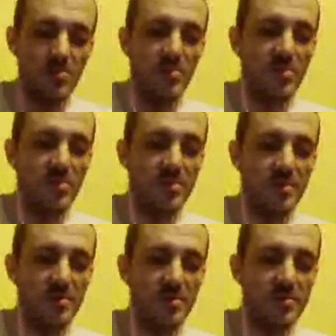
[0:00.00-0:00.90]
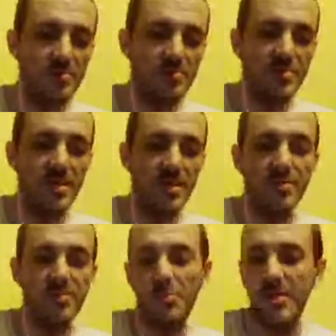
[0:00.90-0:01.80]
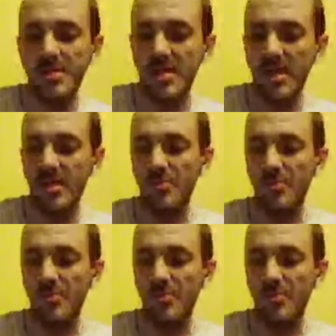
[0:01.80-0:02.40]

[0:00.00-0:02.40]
be able to think of what exactly I